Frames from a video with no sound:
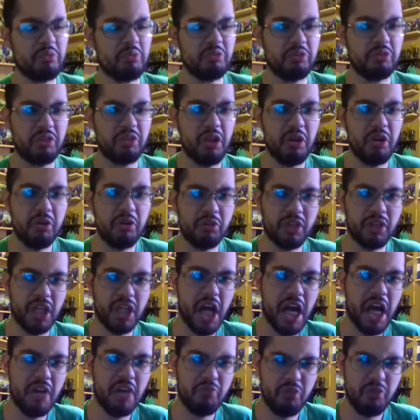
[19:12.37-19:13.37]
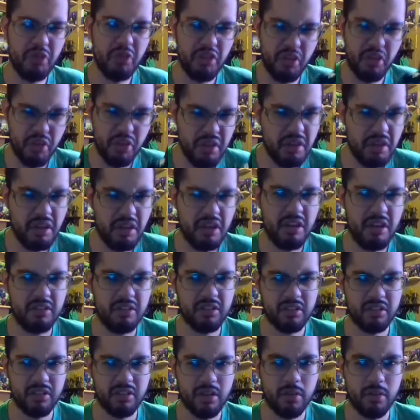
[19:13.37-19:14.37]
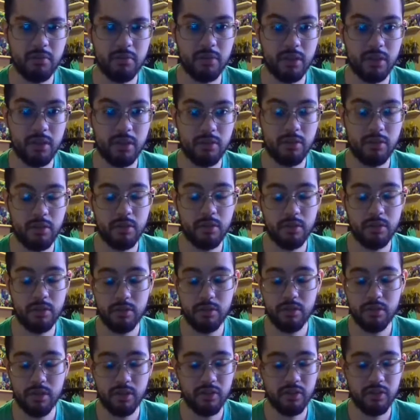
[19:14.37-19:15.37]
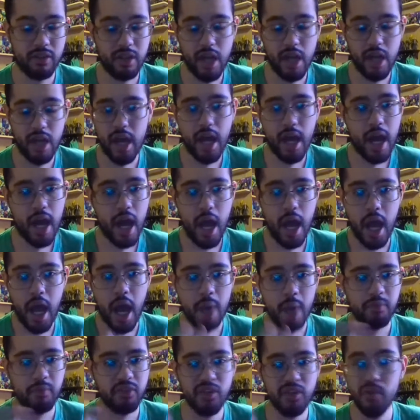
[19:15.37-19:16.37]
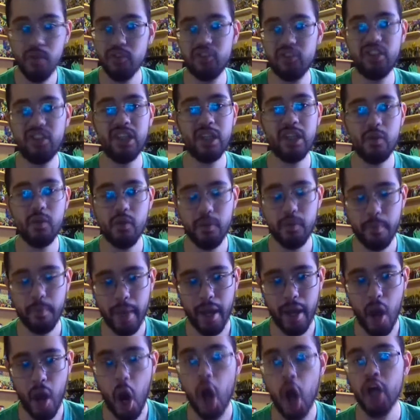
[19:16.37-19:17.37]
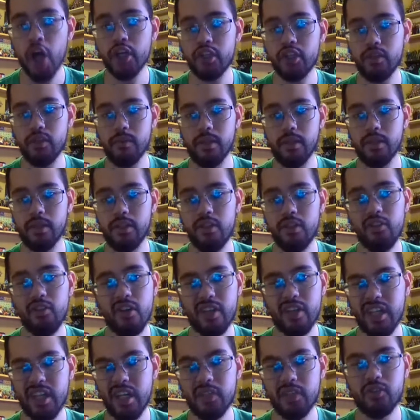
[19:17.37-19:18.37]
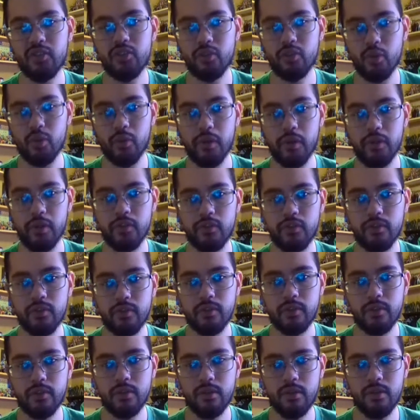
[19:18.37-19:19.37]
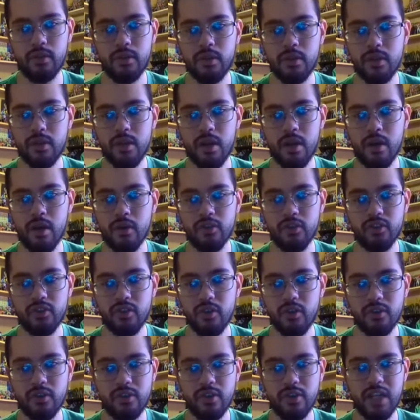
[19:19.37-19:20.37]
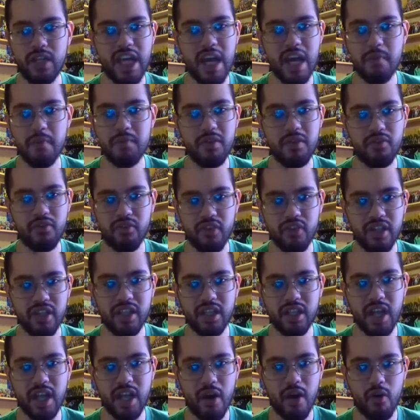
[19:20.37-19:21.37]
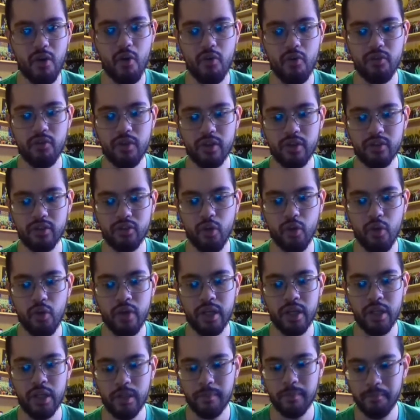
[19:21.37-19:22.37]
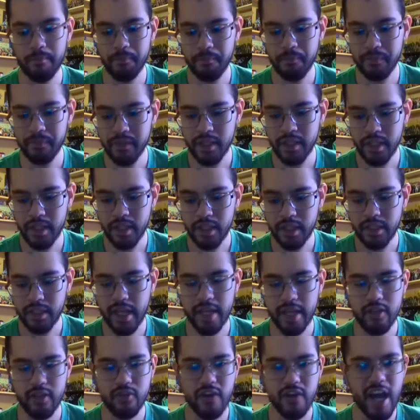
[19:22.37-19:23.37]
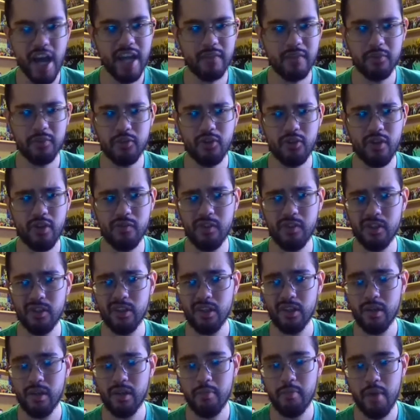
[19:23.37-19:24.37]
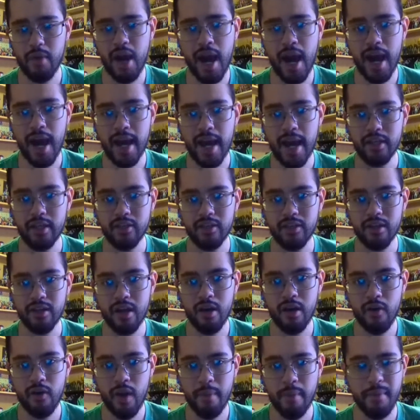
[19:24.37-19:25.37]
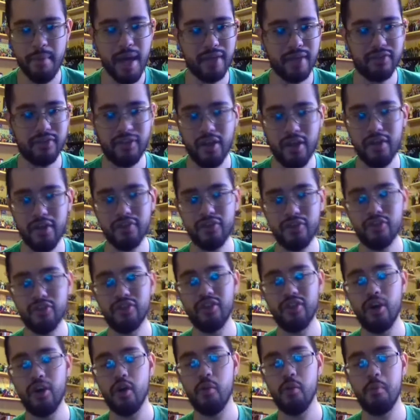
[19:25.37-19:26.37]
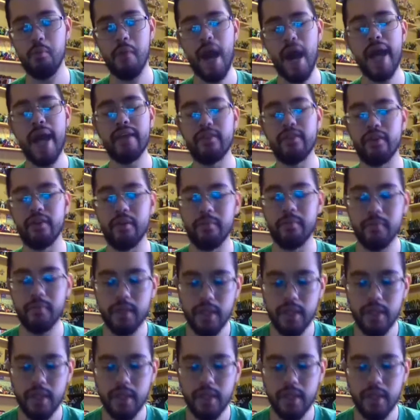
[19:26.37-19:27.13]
their line for this," and I'm like, "Oh, geez." And I'm still sticking with my argument. These are kids' toys, so you can't be freaking out over a toy that you're not even sure if you're gonna buy. I'm not telling you to go buy them,